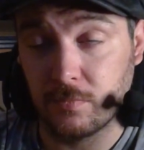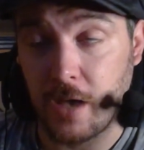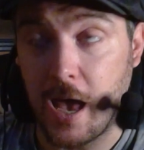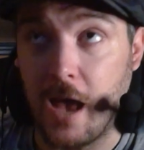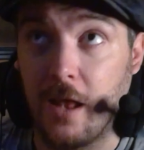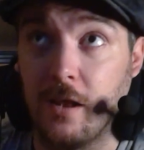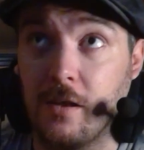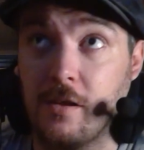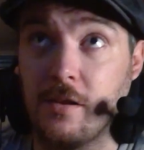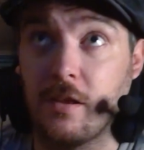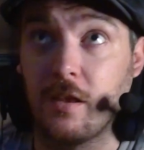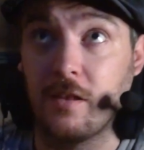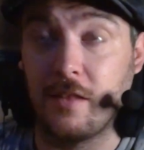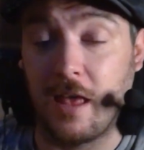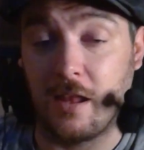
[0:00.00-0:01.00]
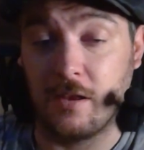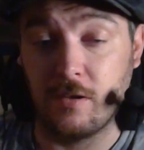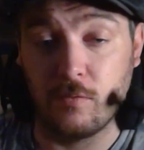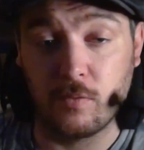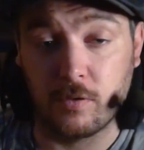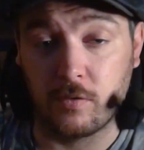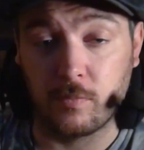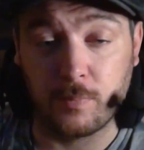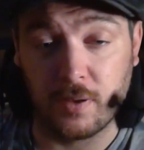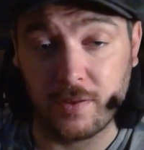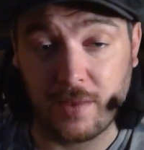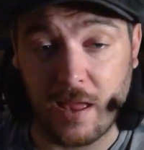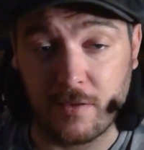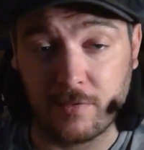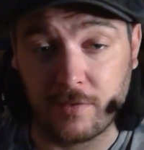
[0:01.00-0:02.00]
and that he was
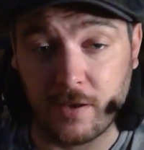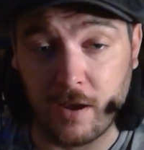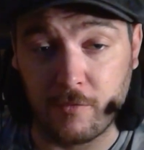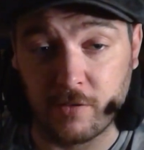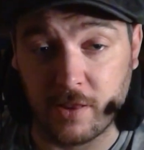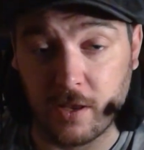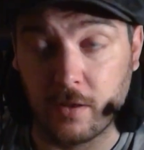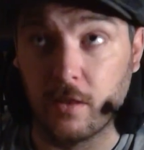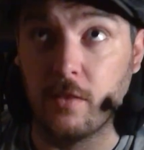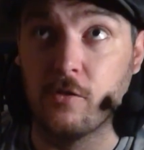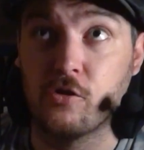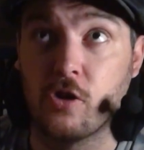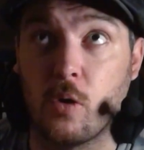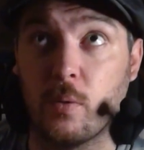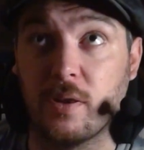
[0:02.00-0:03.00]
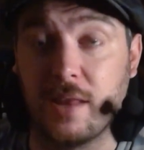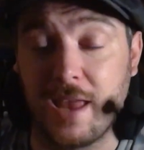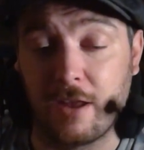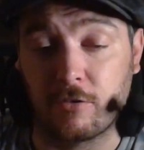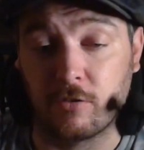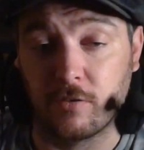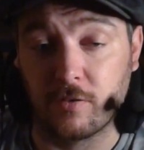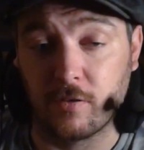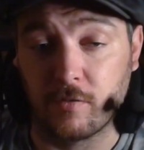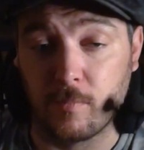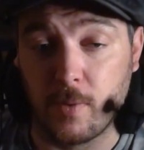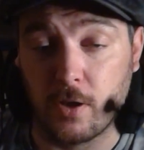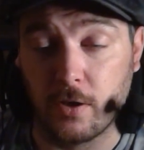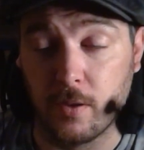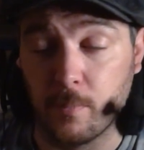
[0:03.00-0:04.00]
possessed and everything, and showing the
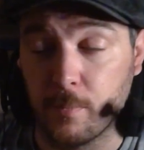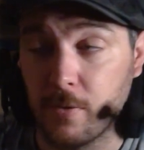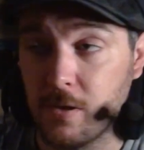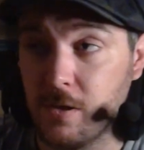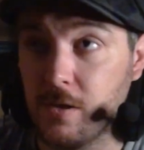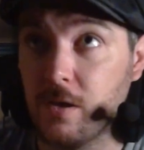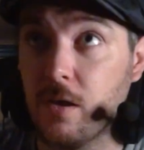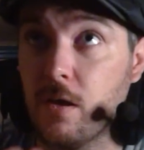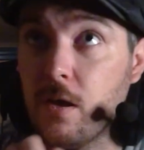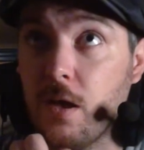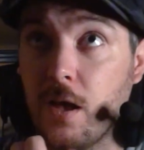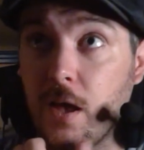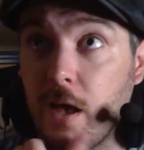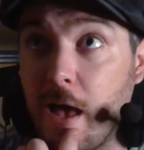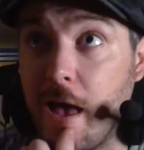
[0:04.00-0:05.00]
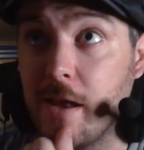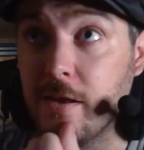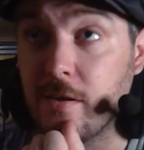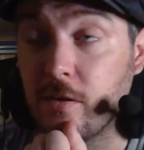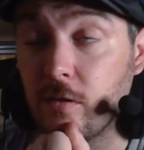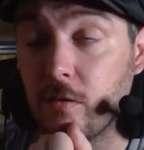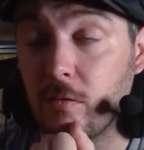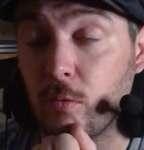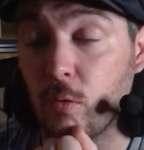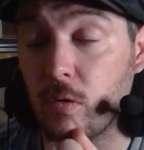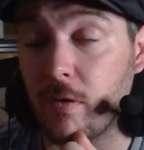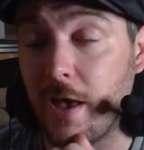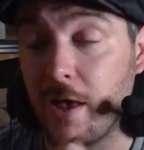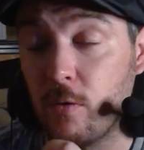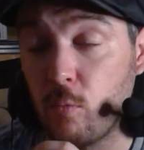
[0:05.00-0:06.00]
exorcism on him. And
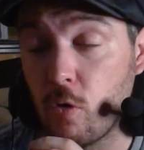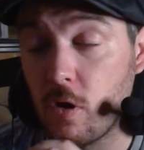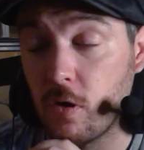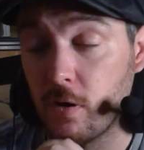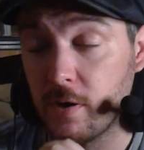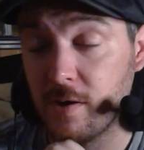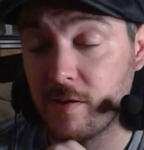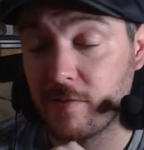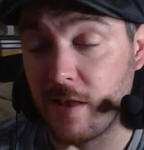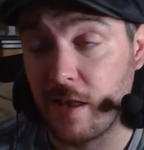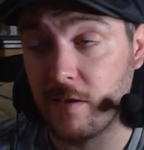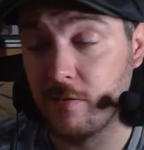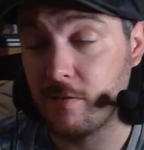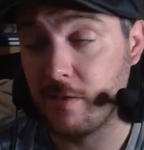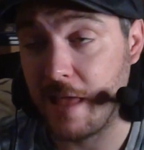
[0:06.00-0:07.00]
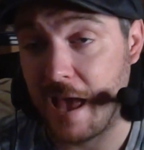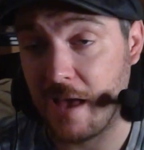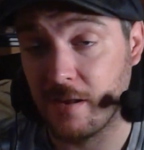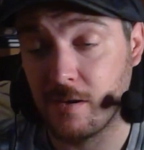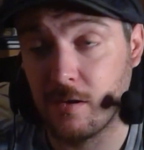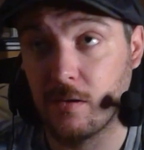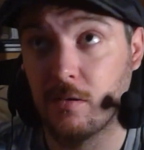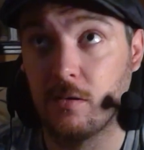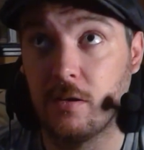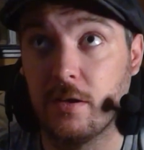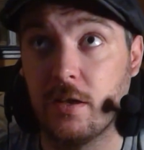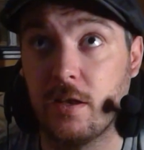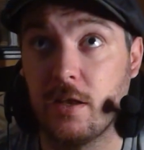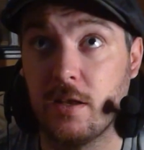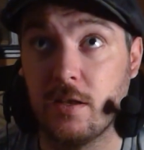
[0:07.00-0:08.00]
Ed Warren says that
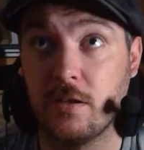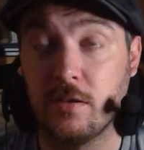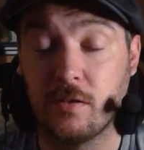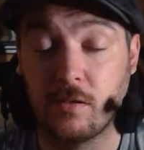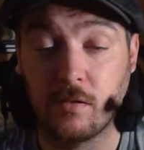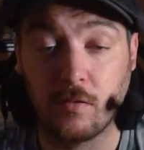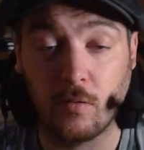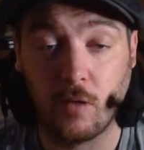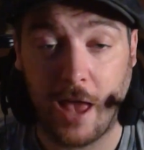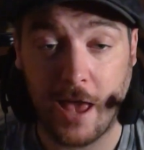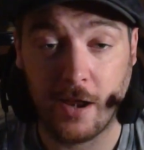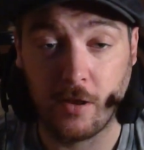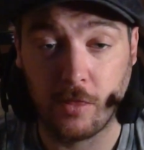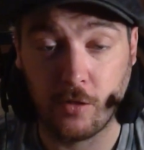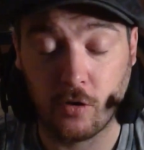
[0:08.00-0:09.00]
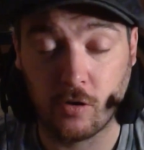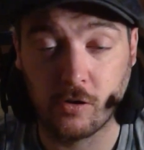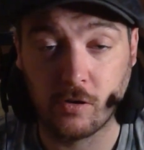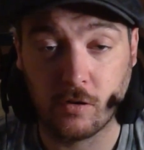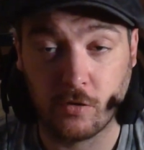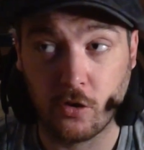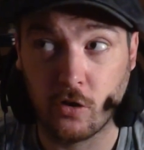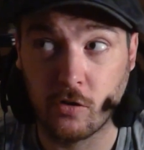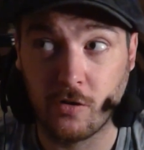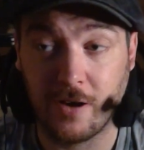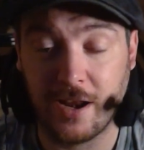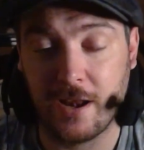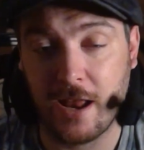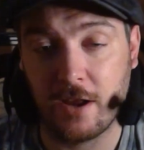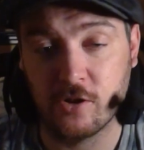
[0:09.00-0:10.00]
he's had a third
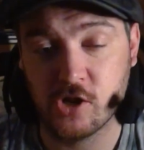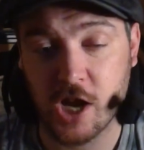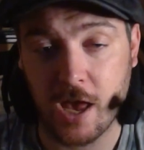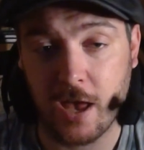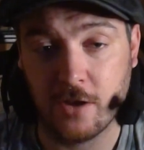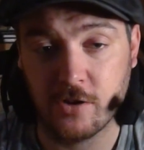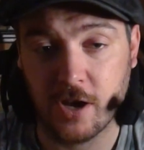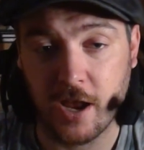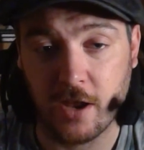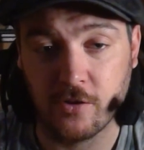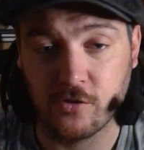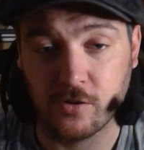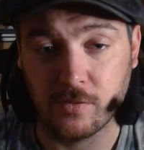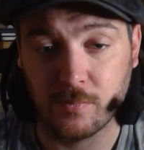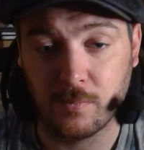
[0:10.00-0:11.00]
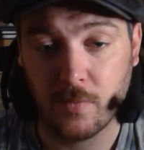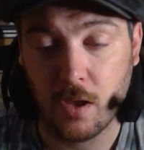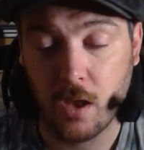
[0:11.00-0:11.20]
grade education,